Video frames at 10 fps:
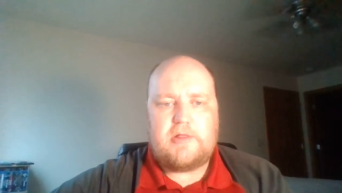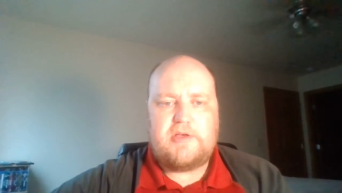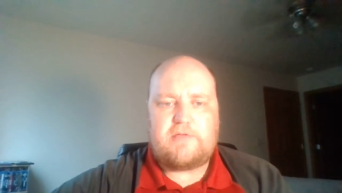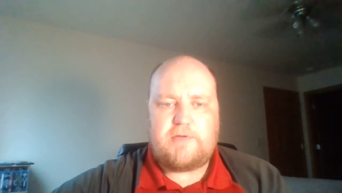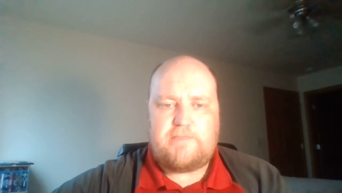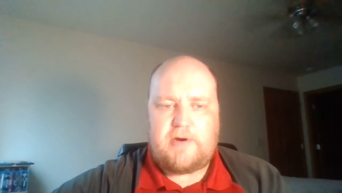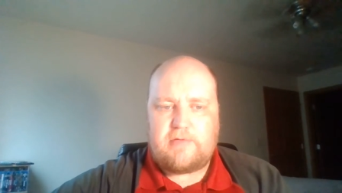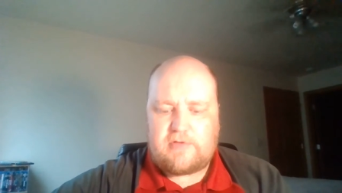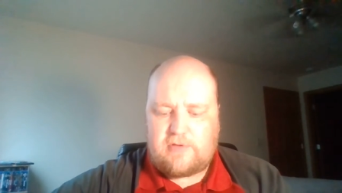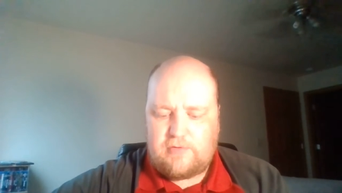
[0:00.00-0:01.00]
at least with
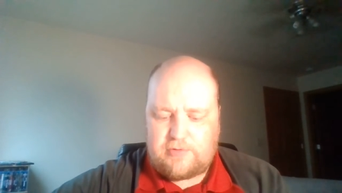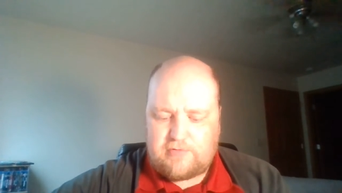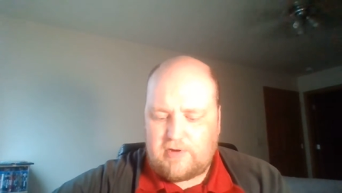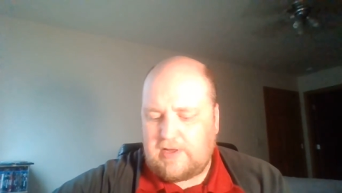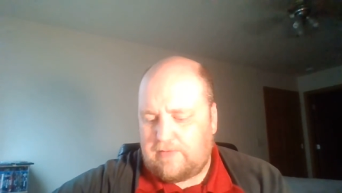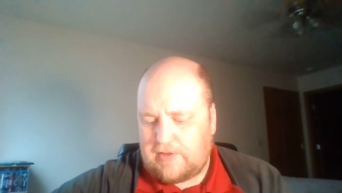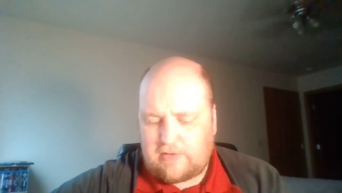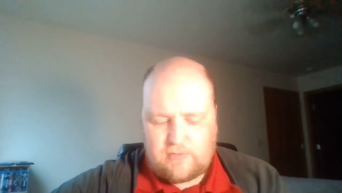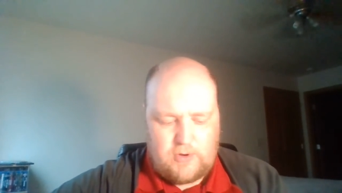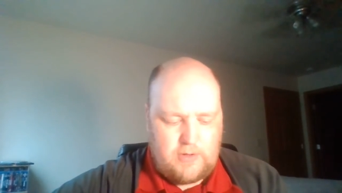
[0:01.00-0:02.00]
parts two, three, and
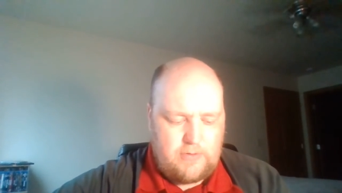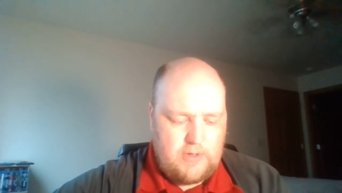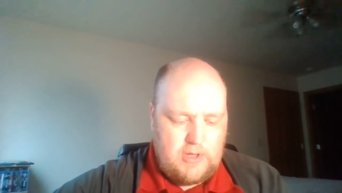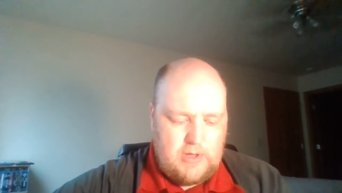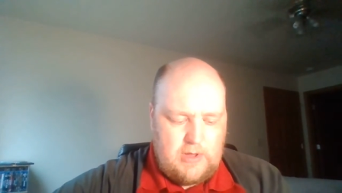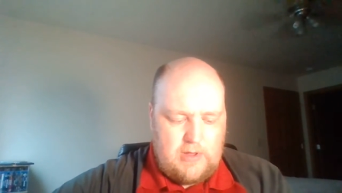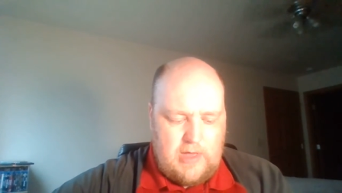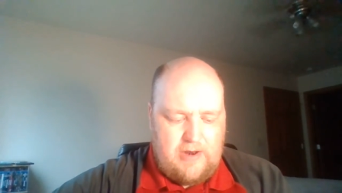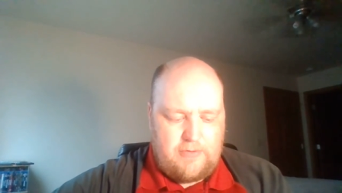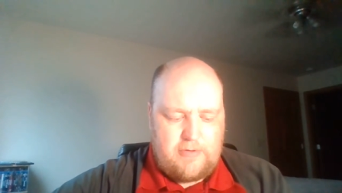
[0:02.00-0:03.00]
this one.
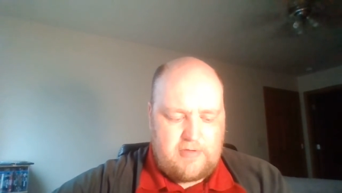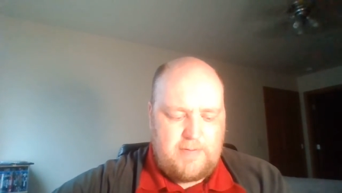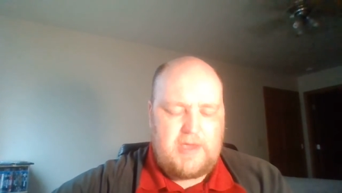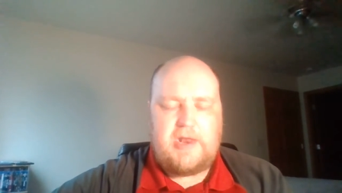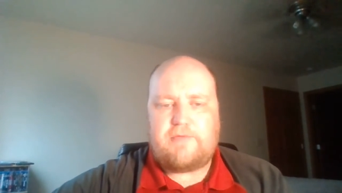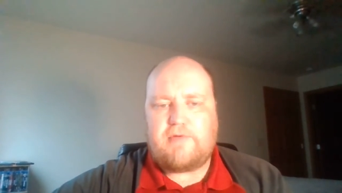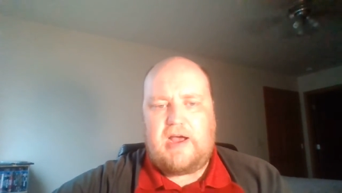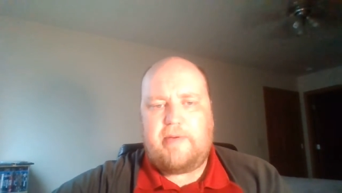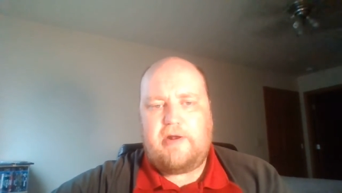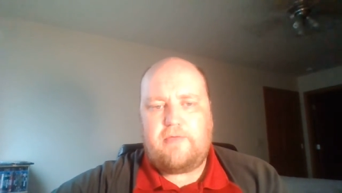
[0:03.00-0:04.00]
I don't. Speaking of
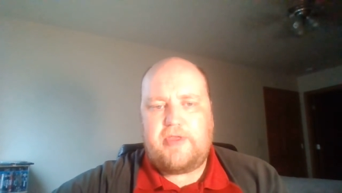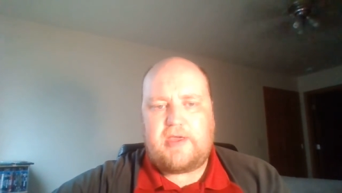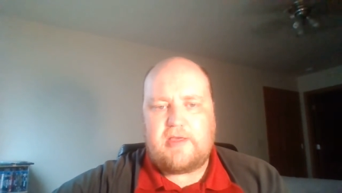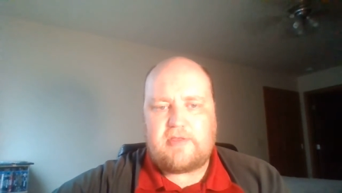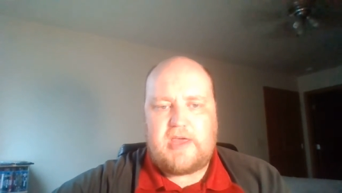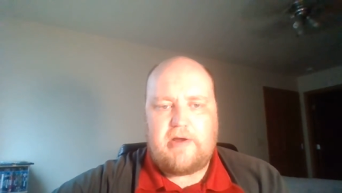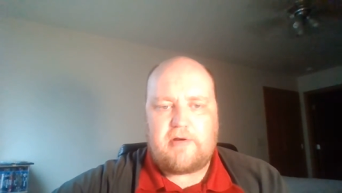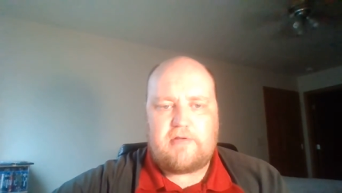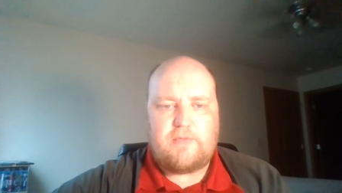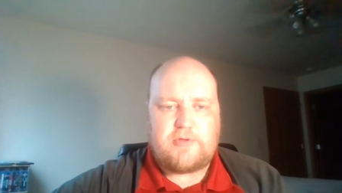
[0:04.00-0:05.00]
Rob, I don't think his
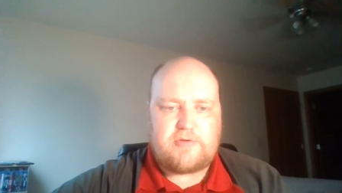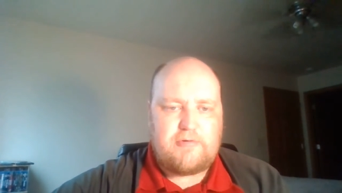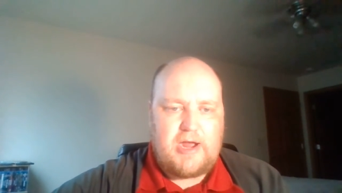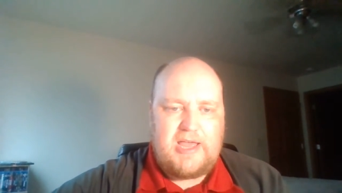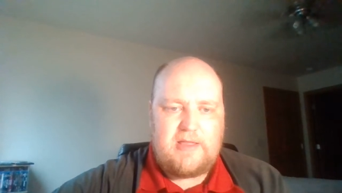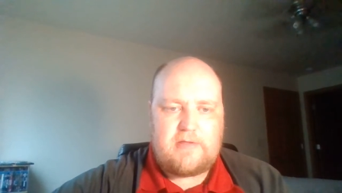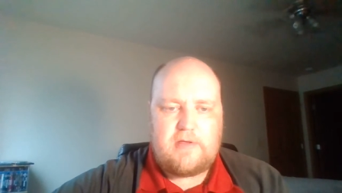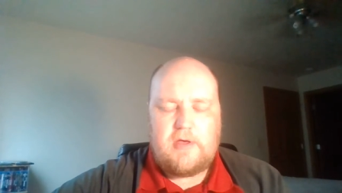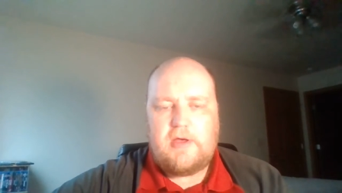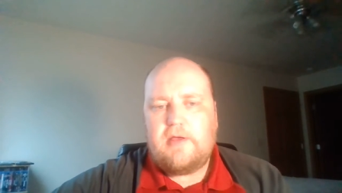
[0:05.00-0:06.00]
character was
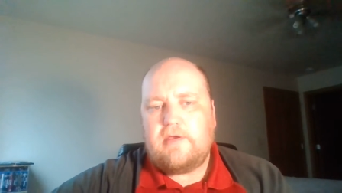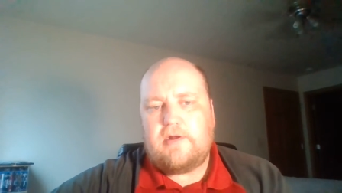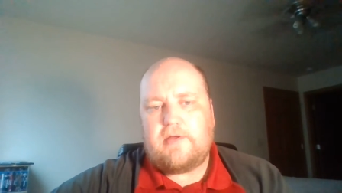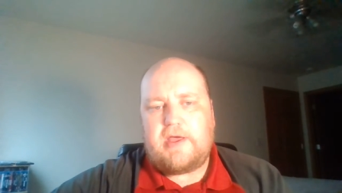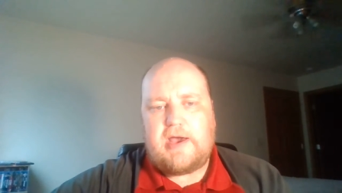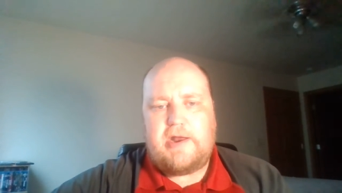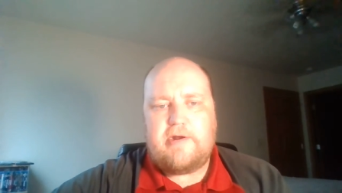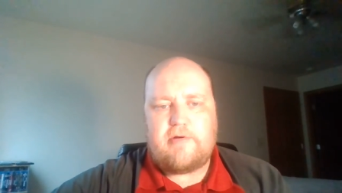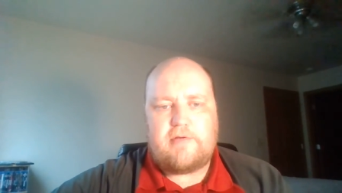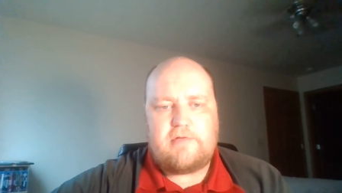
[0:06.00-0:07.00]
great you know, they kind
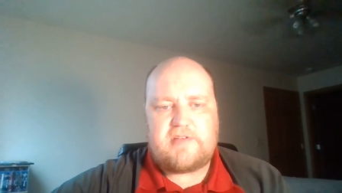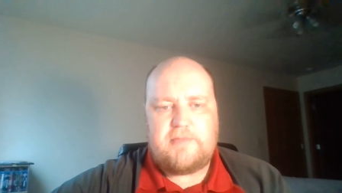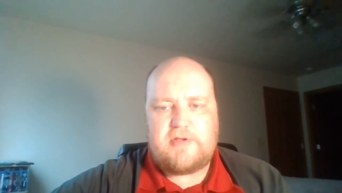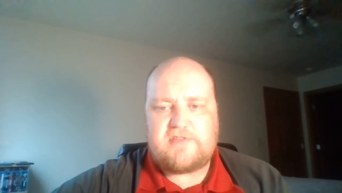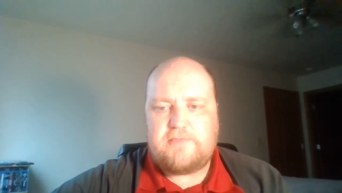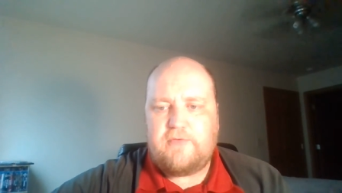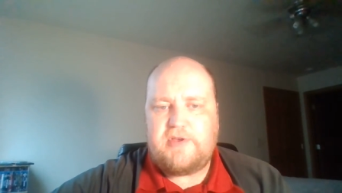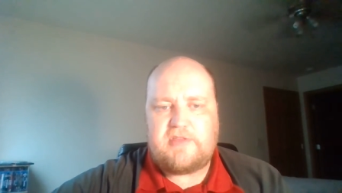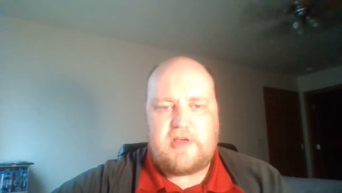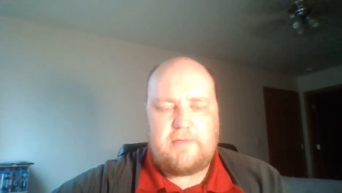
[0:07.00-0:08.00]
of introduce him in this
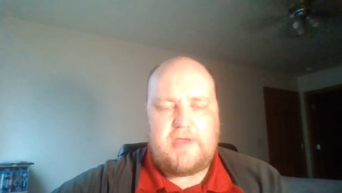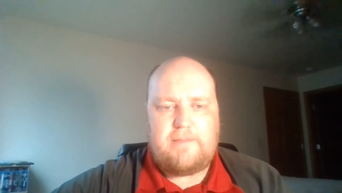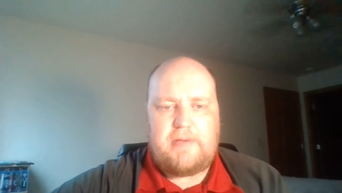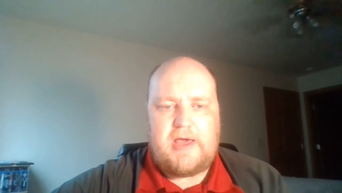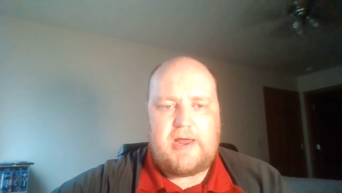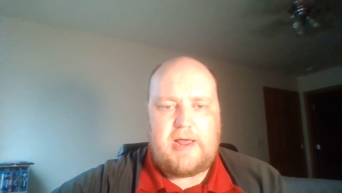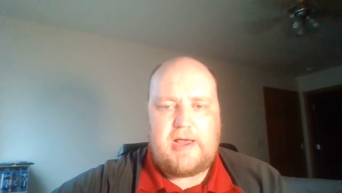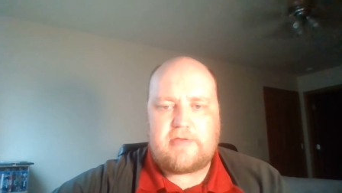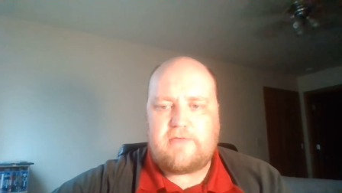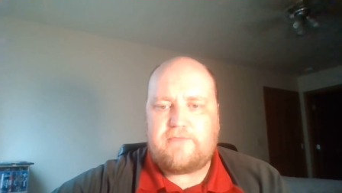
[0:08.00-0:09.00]
movie. He's going to be a
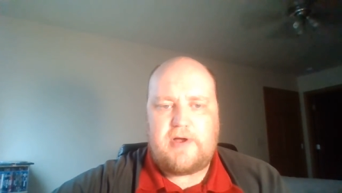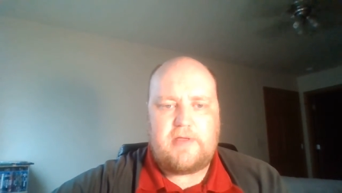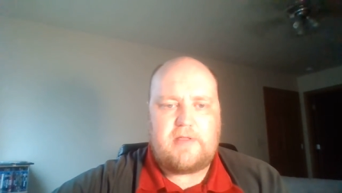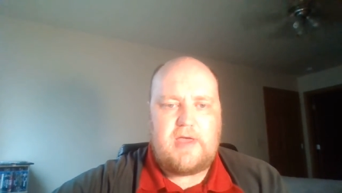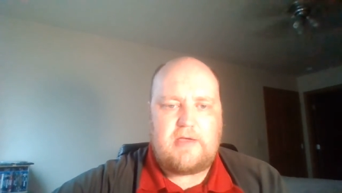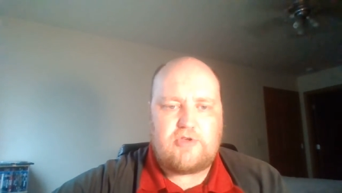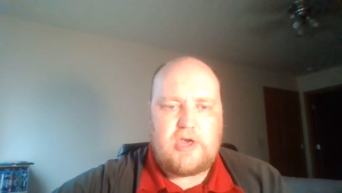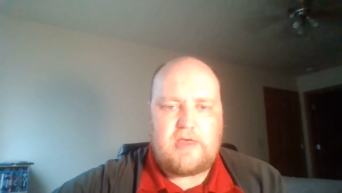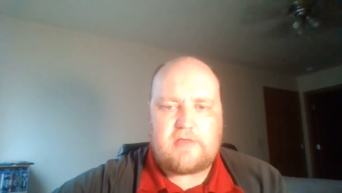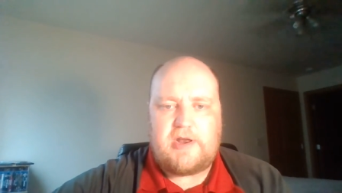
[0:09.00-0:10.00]
badass and finally take
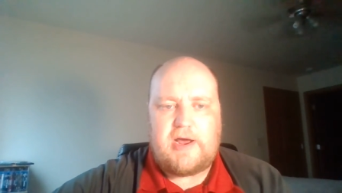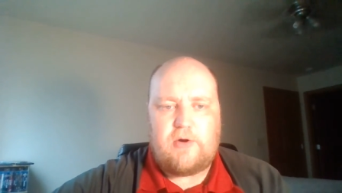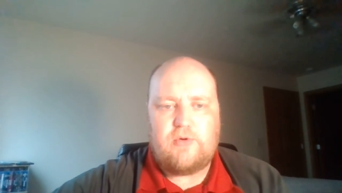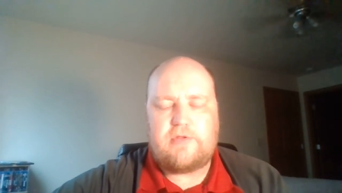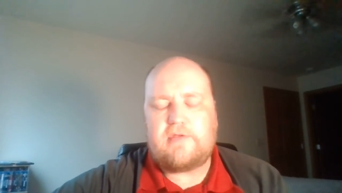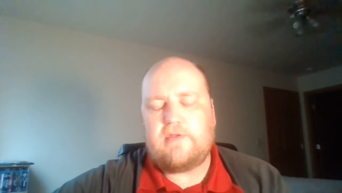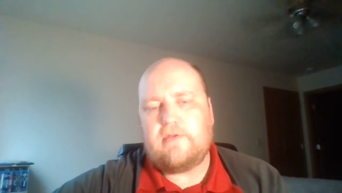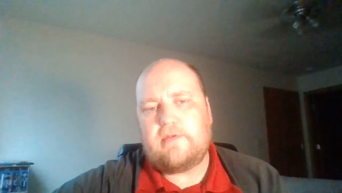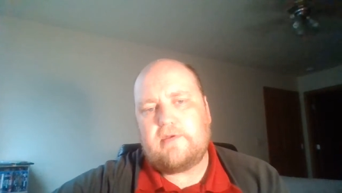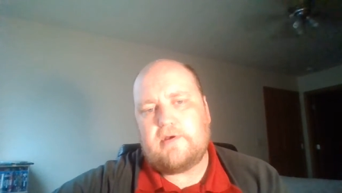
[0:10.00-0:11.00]
Jason out.
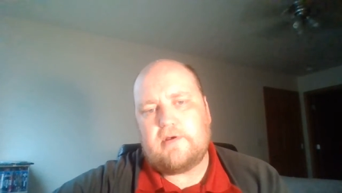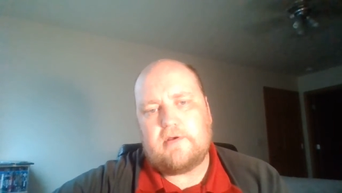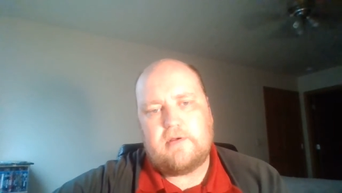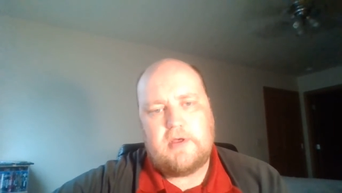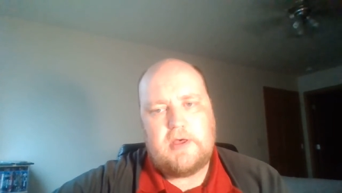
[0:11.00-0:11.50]
And uh,